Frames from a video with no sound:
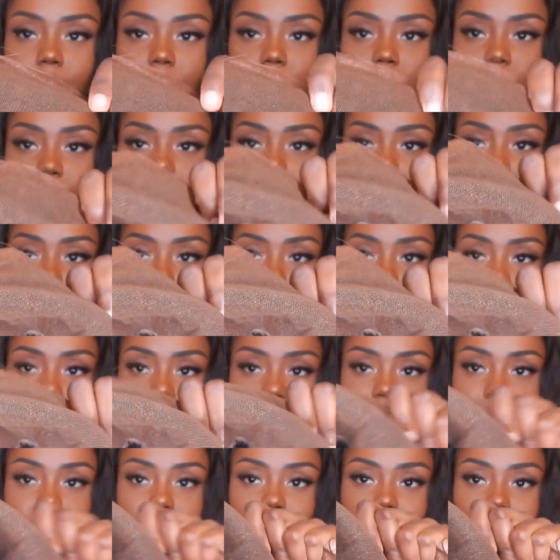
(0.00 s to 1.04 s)
it could
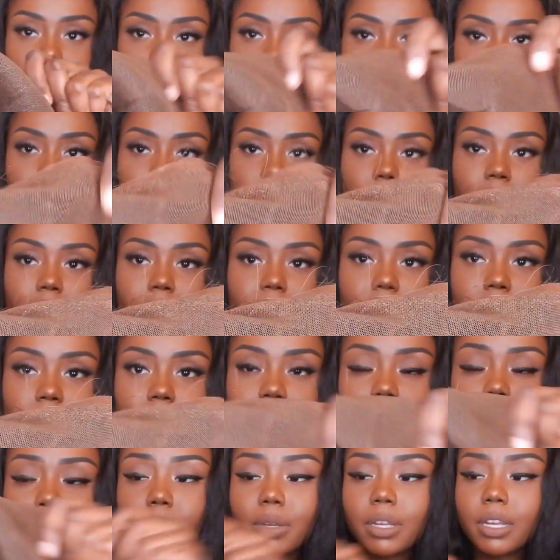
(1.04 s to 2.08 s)
match my head a
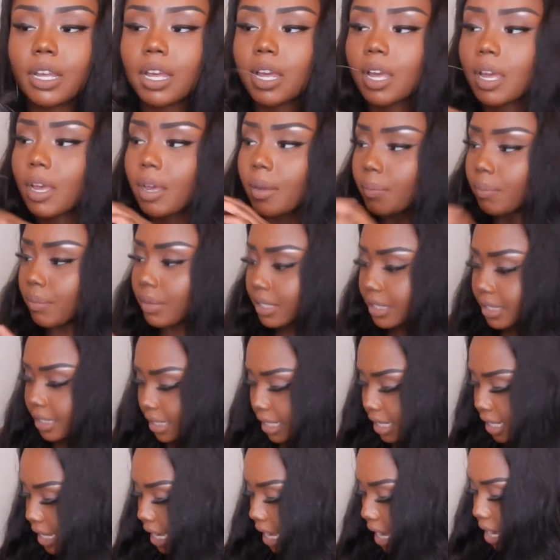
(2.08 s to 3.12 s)
little bit. But
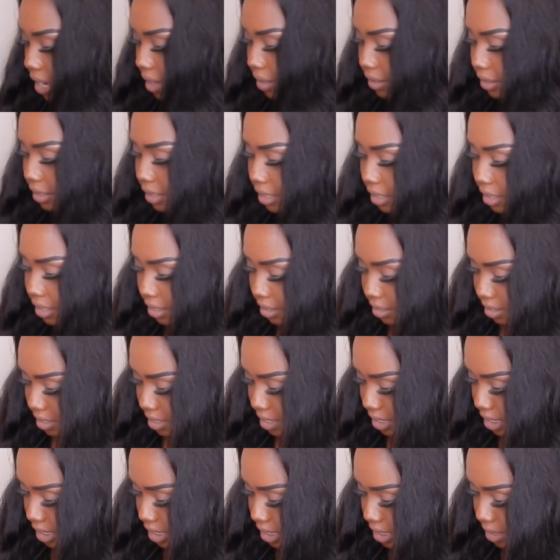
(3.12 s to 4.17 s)
seeing how
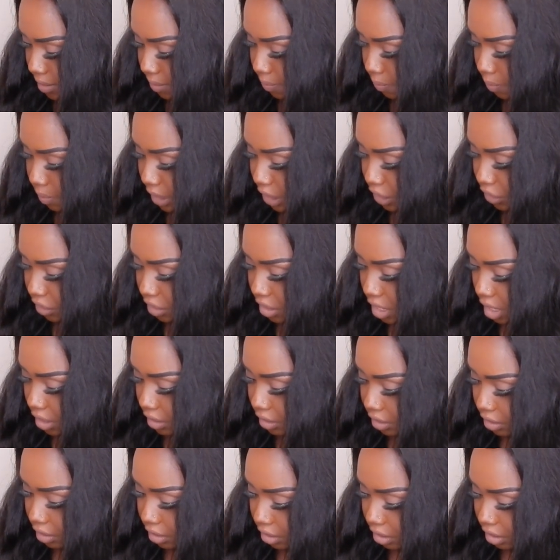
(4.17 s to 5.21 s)
the bleach
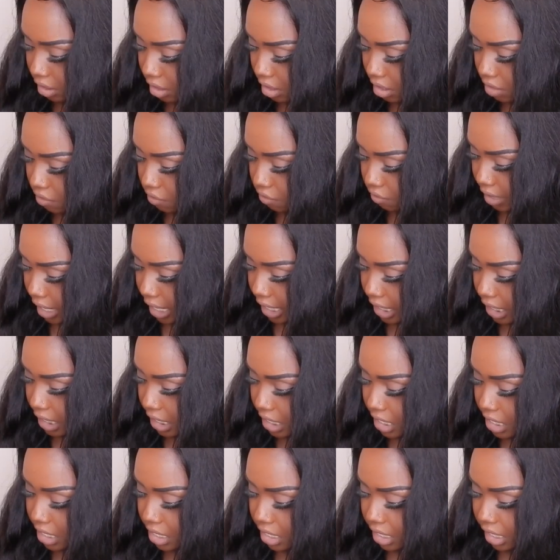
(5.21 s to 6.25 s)
knots look right
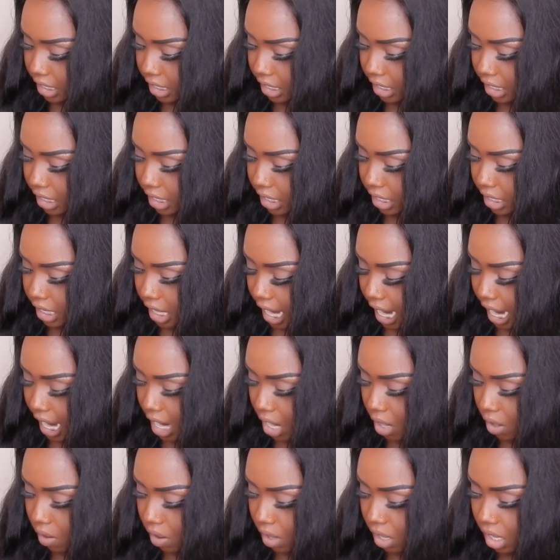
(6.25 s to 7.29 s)
here and then
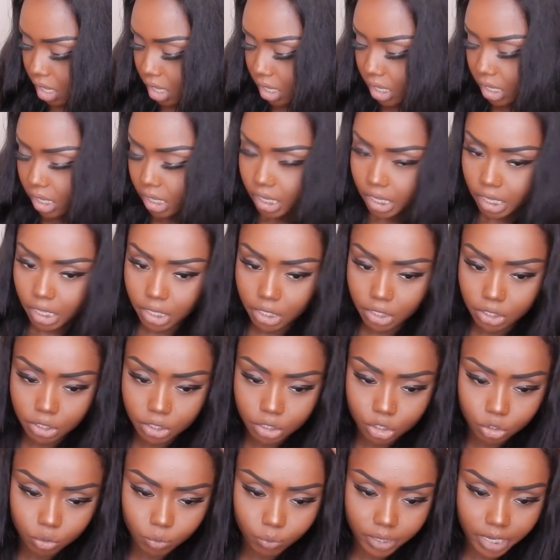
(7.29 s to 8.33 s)
how it
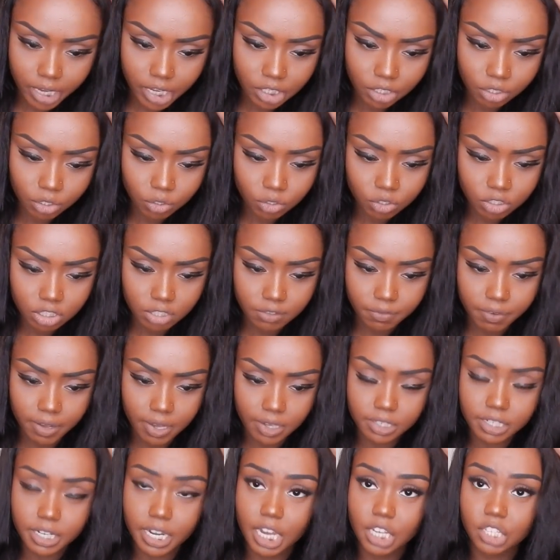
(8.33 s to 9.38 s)
looks when I use the
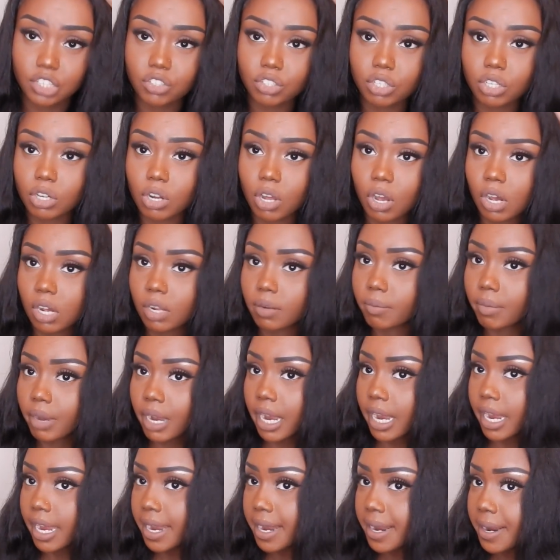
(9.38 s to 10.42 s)
foundation on
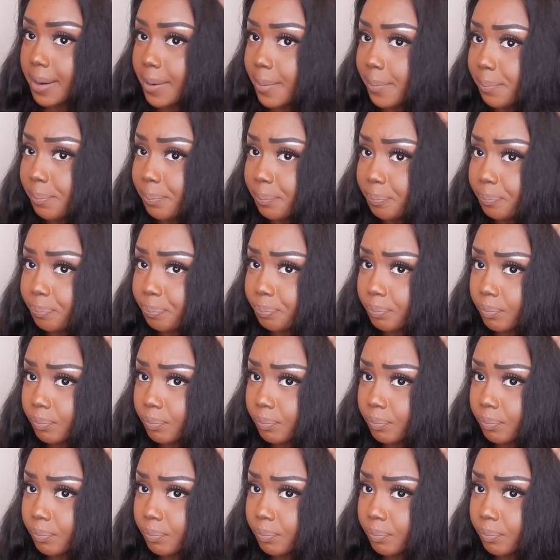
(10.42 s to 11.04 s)
my um,